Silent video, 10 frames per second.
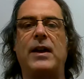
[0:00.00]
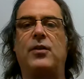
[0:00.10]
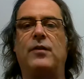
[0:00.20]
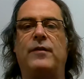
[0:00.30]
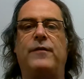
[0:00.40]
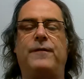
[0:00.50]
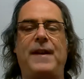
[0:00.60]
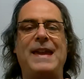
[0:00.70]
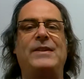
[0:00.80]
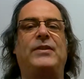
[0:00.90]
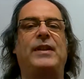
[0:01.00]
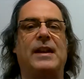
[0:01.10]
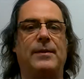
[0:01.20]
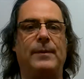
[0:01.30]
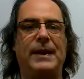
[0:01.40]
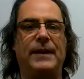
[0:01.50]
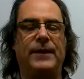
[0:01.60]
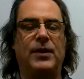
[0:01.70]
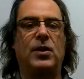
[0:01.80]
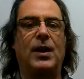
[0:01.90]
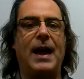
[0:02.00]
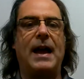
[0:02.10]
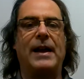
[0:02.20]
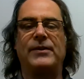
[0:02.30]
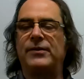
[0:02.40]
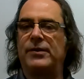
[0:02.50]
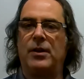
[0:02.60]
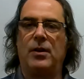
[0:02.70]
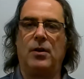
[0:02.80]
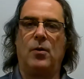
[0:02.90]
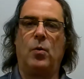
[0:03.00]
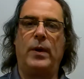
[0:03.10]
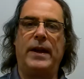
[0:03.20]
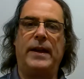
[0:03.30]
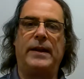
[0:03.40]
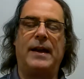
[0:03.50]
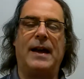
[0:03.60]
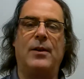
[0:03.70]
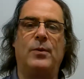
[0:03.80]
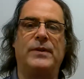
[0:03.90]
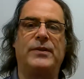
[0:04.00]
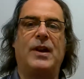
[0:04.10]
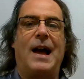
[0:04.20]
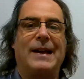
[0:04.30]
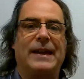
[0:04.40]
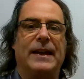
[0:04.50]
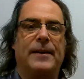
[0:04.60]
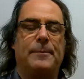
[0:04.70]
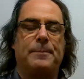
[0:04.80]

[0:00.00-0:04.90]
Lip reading: could face him in the class when I was talking,